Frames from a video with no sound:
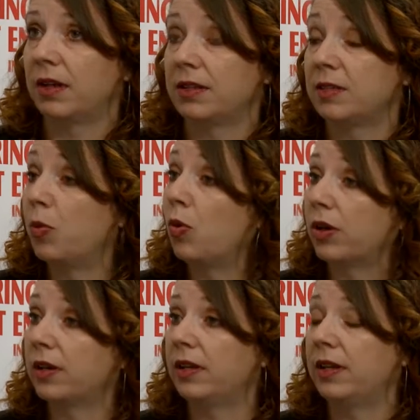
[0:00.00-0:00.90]

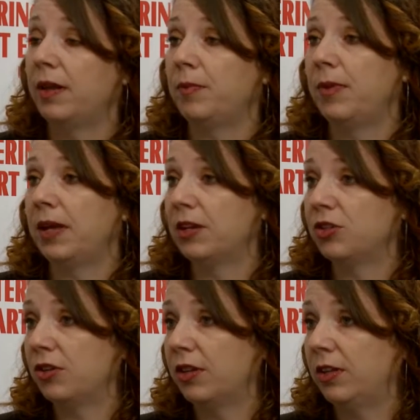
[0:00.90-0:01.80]
supported, making
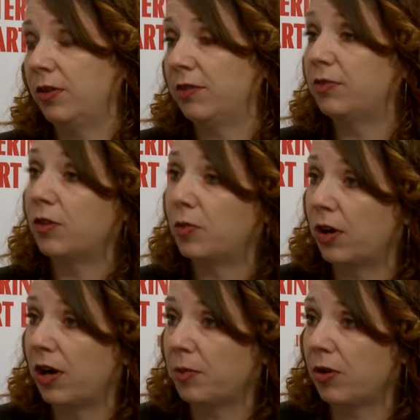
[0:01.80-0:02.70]
sure that you get
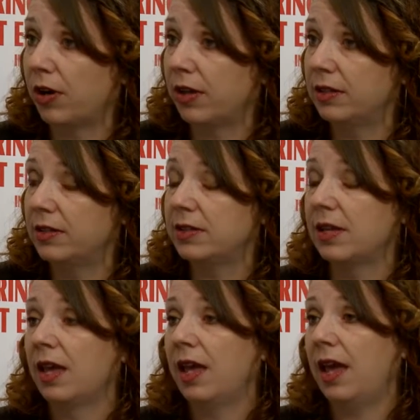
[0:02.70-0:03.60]
firmware upgrades,
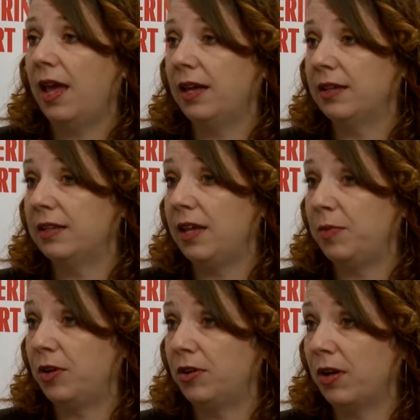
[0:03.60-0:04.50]
and
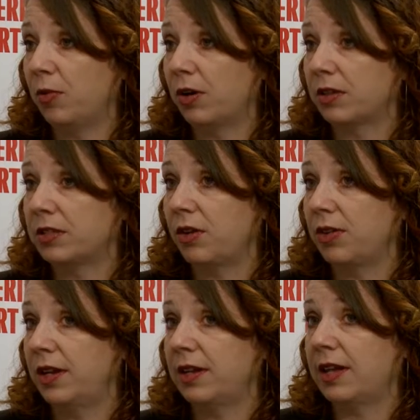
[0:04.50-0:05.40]
keeping your network so
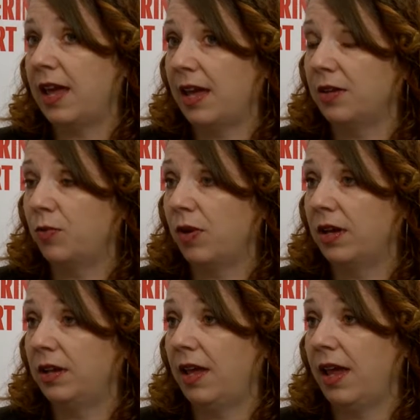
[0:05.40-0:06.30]
that it can
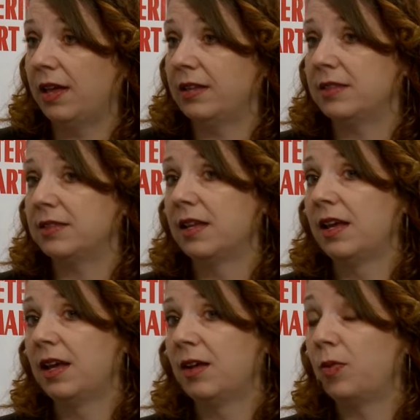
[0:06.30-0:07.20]
run as
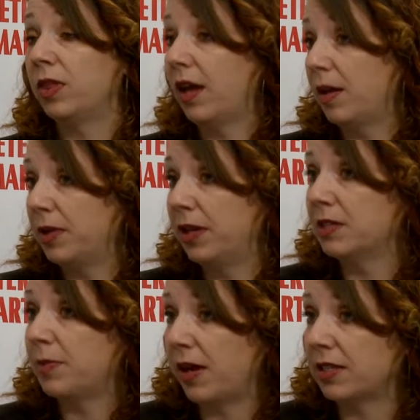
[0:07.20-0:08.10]
reliably
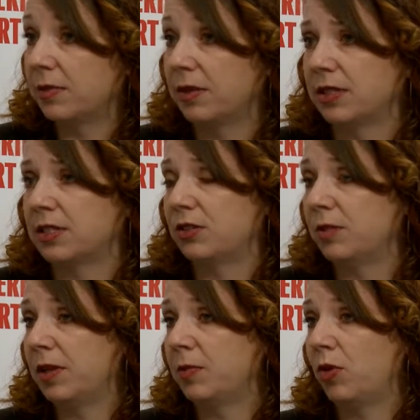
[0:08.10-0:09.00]
as possible is
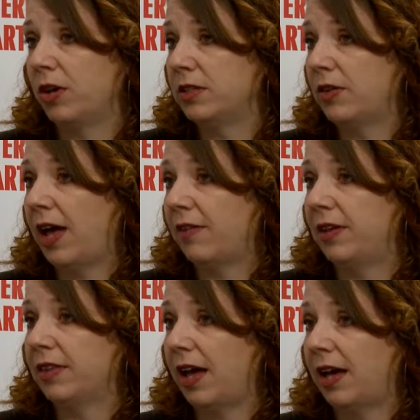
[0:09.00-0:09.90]
extremely important. So
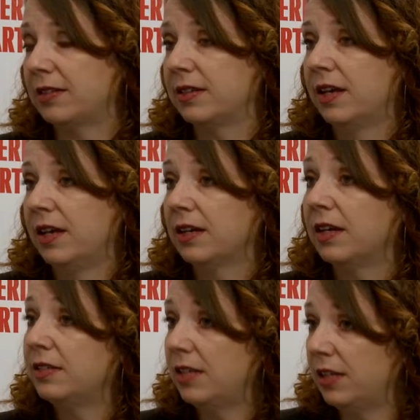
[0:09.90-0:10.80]
having that
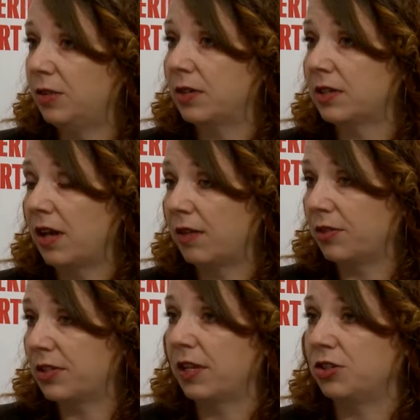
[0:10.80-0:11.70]
continuous
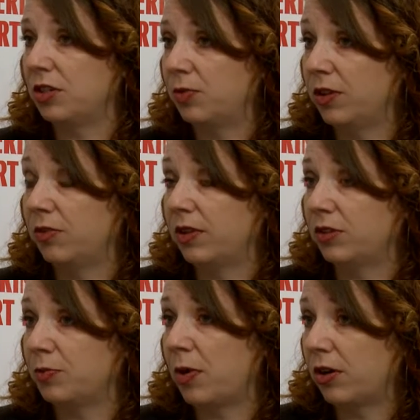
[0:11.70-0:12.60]
conversation with your
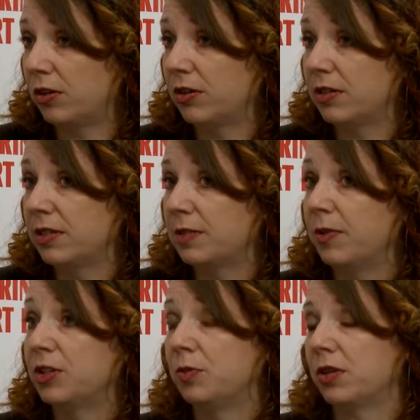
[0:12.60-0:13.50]
vendors partners is
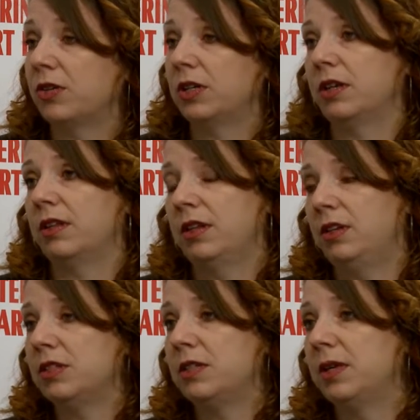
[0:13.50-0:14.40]
much more critical than it
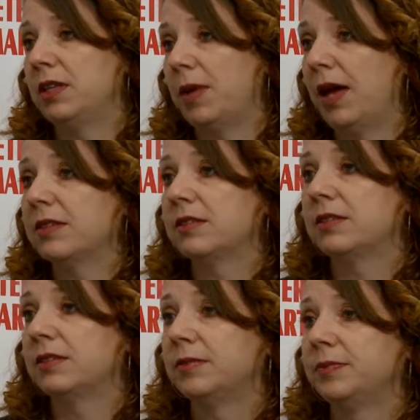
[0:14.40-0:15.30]
used to be in the past.